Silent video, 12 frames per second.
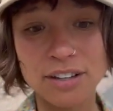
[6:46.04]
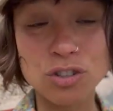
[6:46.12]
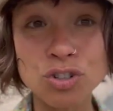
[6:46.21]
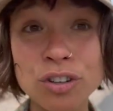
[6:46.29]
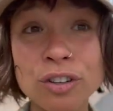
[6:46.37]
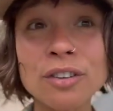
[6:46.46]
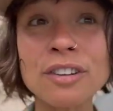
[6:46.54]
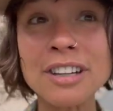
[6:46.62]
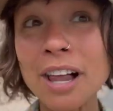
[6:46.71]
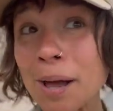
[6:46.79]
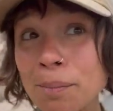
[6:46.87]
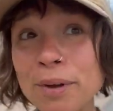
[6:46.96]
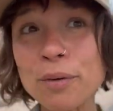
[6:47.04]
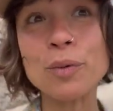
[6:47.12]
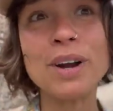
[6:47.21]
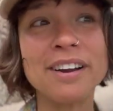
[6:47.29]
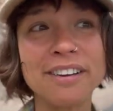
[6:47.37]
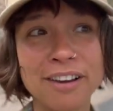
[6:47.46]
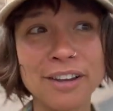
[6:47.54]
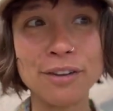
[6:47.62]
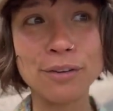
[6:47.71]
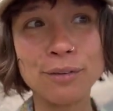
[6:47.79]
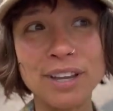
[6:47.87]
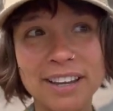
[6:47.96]
journal club where
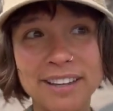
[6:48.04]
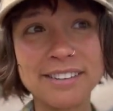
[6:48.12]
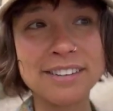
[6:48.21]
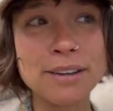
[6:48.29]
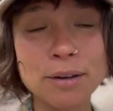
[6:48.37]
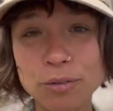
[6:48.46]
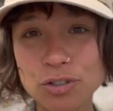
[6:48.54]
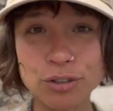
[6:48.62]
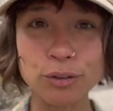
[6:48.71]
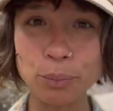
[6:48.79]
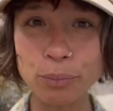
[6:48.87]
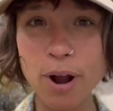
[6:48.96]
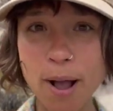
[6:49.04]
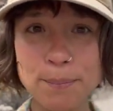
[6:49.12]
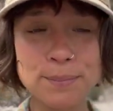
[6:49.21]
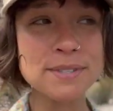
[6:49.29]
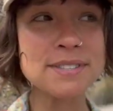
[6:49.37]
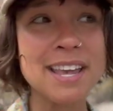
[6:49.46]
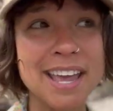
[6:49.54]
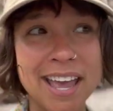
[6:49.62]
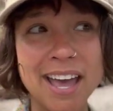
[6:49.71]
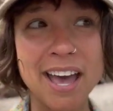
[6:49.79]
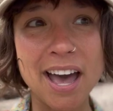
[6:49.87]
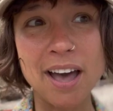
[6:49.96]
you get journal prompts,
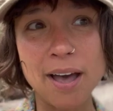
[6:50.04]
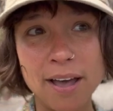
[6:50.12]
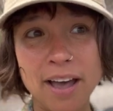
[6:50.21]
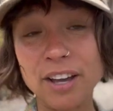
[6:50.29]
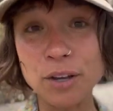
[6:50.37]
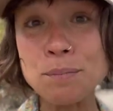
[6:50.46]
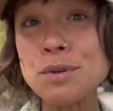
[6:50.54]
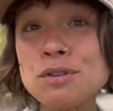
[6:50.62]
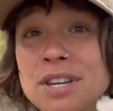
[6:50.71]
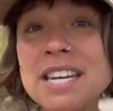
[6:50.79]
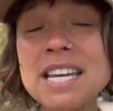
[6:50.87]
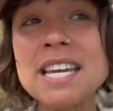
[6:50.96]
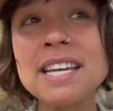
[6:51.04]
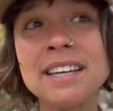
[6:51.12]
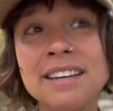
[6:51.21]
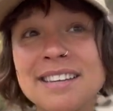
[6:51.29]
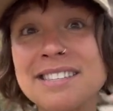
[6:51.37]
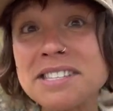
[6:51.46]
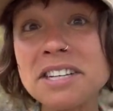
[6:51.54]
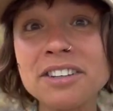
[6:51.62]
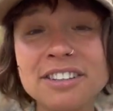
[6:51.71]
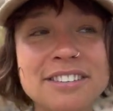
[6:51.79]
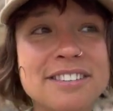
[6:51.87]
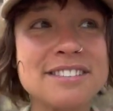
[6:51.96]
uh, a community,
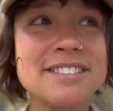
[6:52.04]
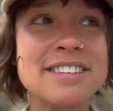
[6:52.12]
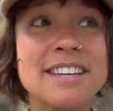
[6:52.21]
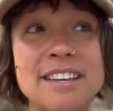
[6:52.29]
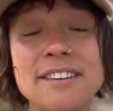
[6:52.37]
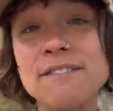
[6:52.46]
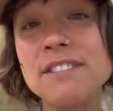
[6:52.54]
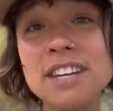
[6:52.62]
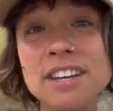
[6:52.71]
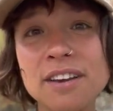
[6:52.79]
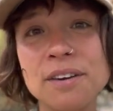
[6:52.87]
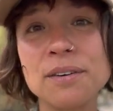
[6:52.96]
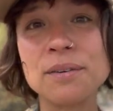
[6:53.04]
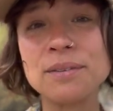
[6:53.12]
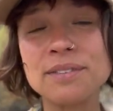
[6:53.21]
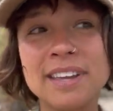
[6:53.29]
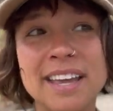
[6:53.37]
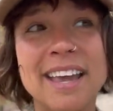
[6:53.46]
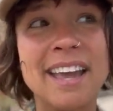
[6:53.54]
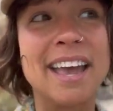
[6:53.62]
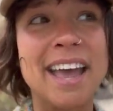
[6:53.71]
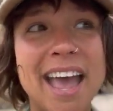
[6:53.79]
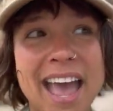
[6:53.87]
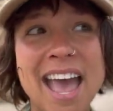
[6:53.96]
stickers, videos,
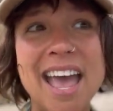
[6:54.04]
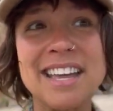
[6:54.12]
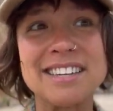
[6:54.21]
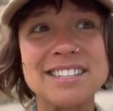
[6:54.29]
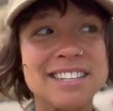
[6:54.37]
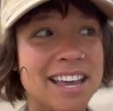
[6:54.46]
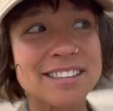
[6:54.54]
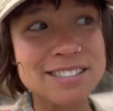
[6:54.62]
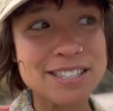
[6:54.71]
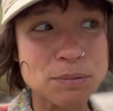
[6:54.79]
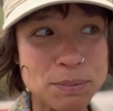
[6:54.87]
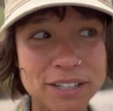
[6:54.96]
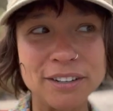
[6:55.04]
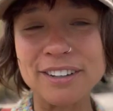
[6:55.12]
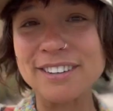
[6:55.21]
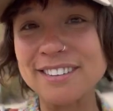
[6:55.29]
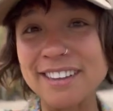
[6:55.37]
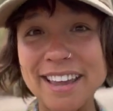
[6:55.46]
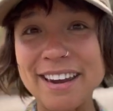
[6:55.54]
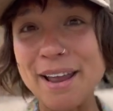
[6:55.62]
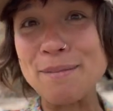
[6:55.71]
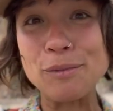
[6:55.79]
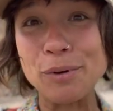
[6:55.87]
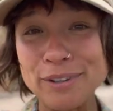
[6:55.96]
and guest speakers, and
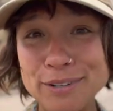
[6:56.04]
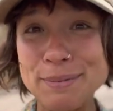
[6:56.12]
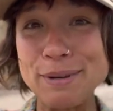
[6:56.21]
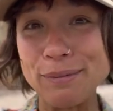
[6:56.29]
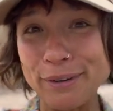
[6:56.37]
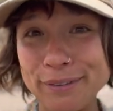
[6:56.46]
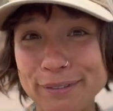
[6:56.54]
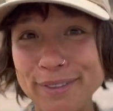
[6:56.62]
I'm going to be one of